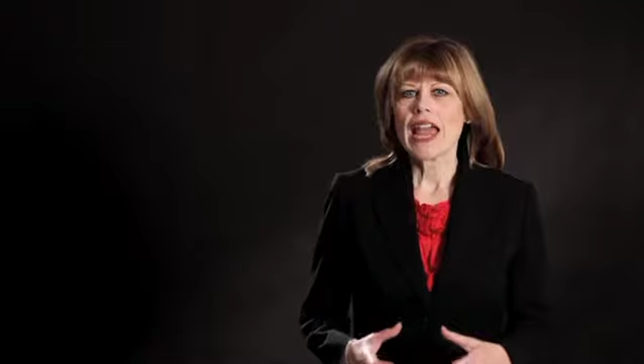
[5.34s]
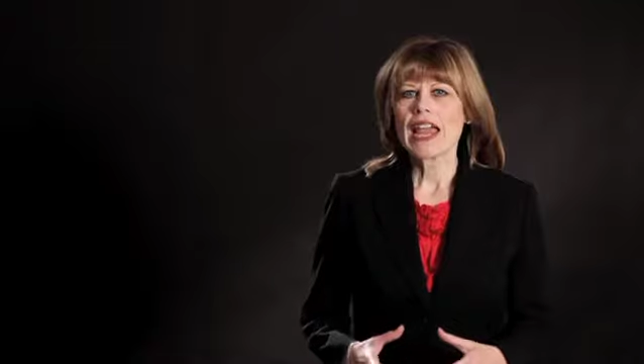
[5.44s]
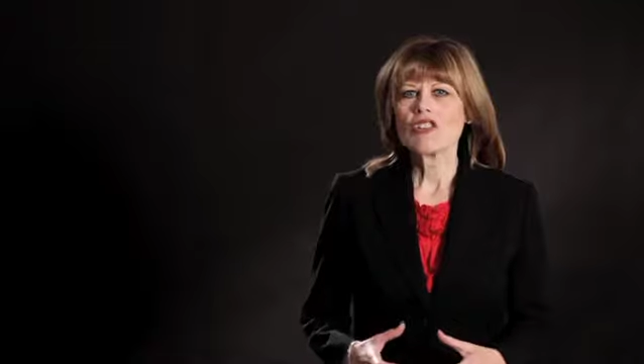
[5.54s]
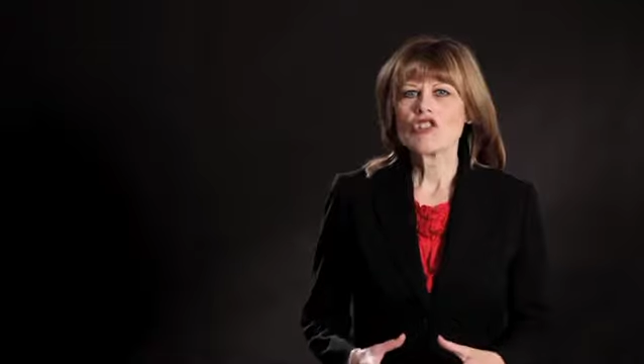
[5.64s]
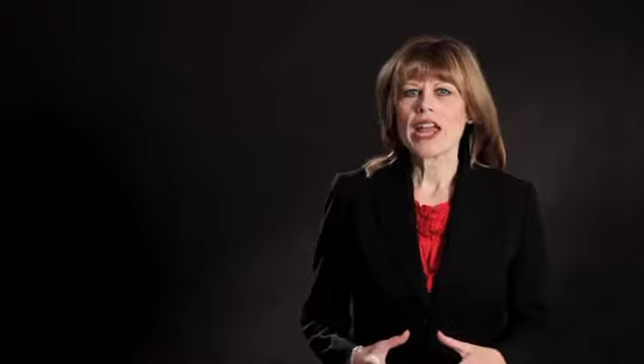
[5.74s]

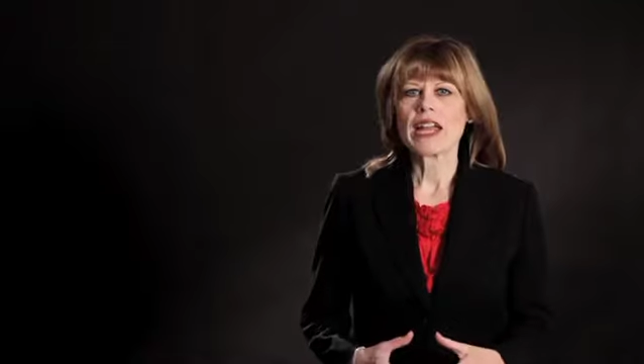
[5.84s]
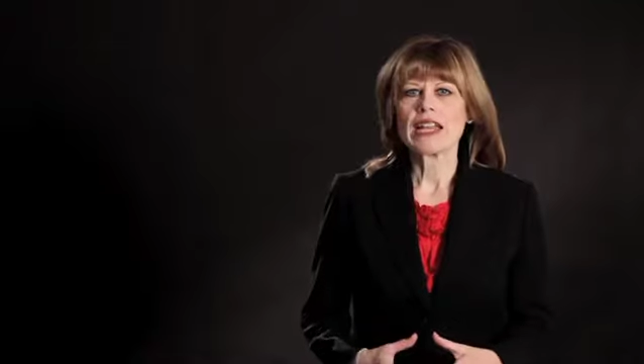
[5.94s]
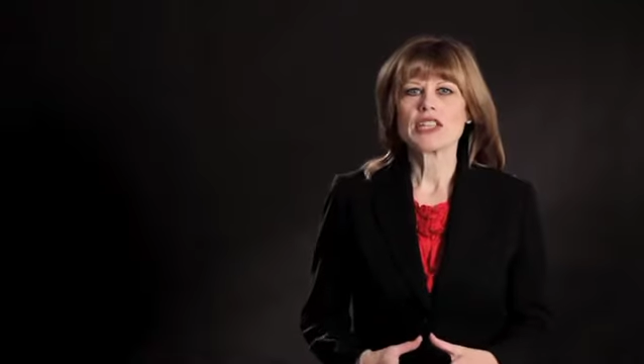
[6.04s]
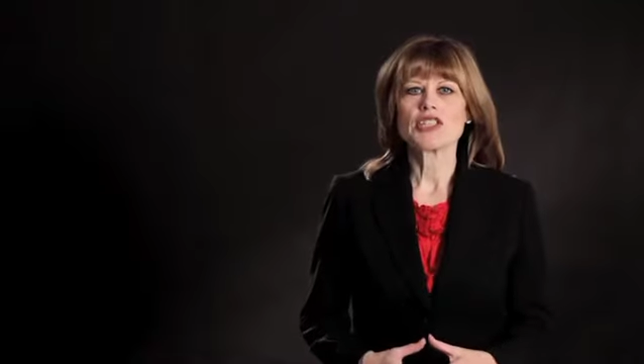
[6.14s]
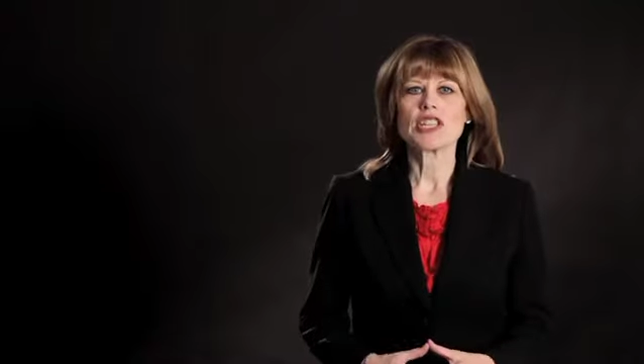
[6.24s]
AHA
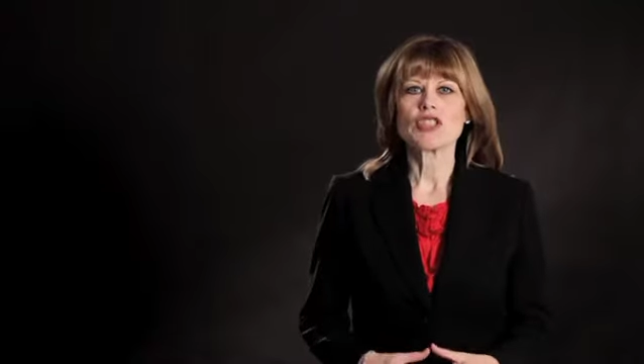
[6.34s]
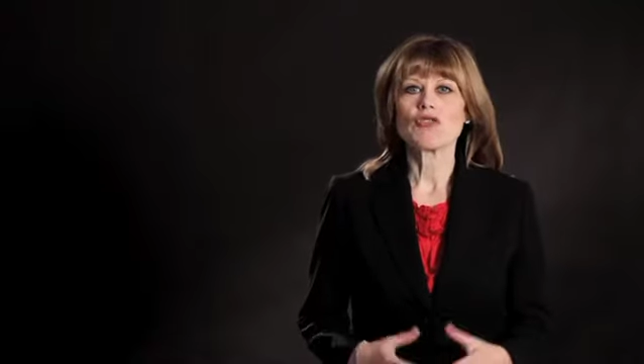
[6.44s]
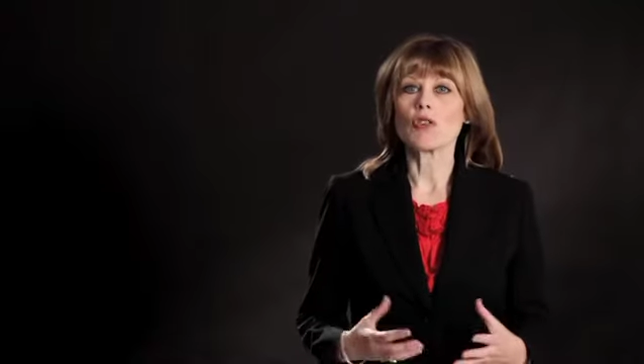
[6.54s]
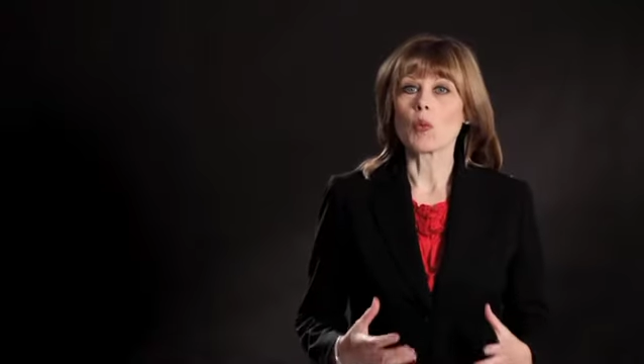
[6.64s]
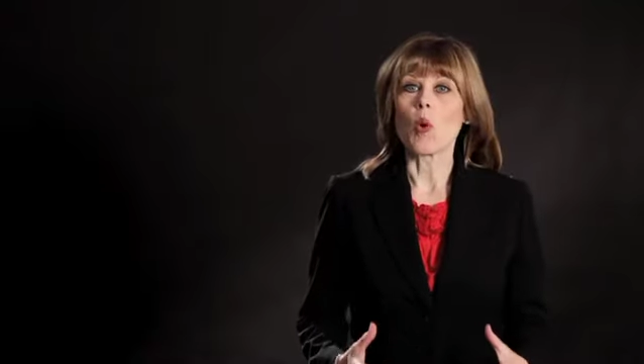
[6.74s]
exists
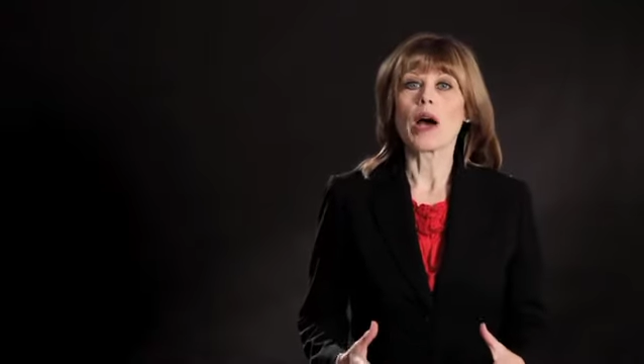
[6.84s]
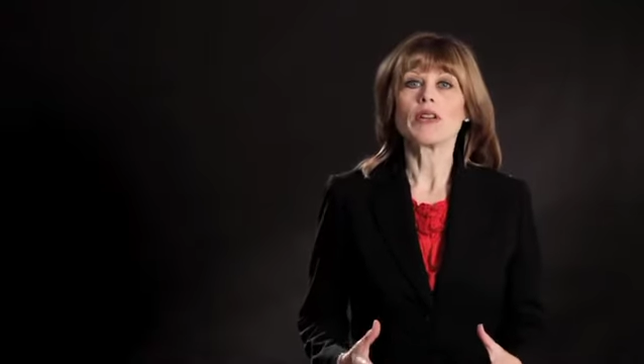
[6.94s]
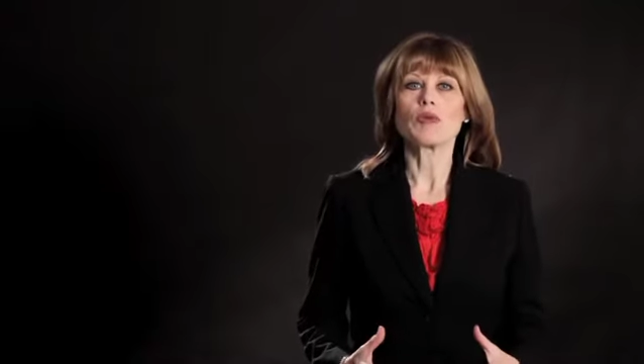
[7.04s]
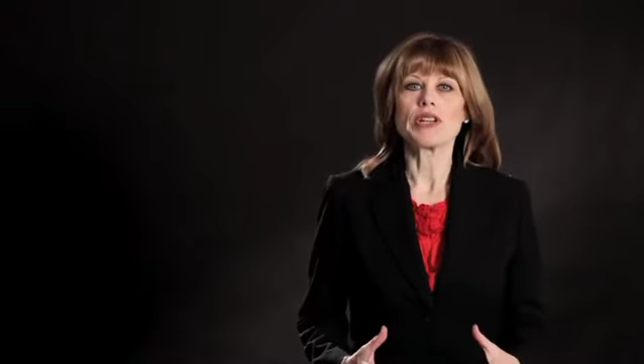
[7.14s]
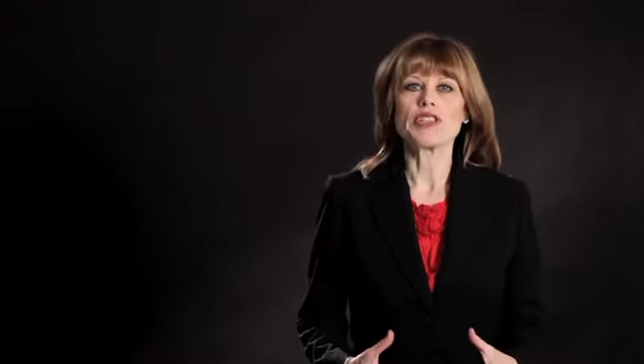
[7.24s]
for
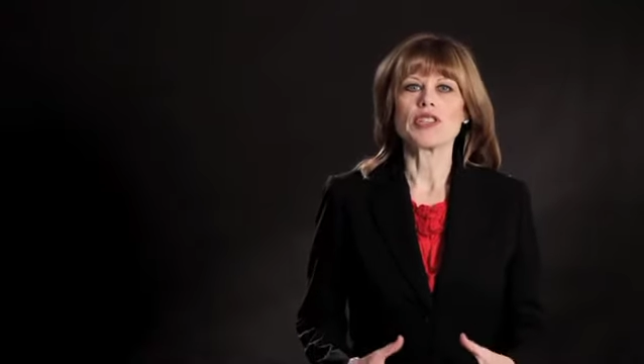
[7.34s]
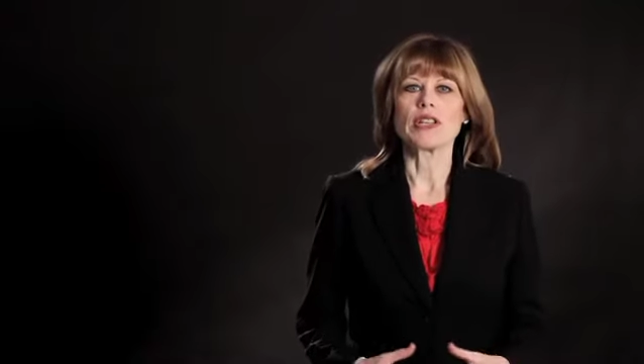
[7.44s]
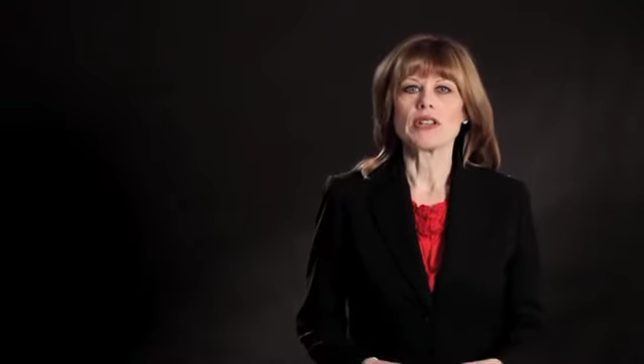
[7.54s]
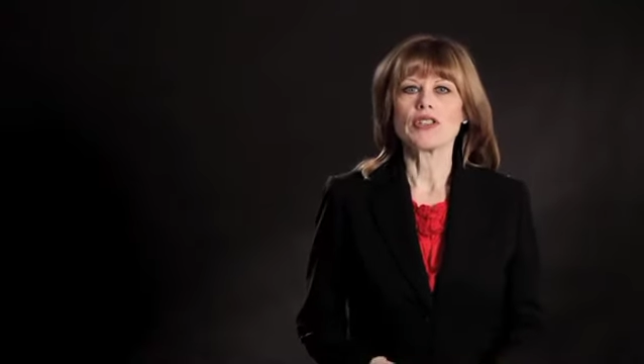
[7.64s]
one reason: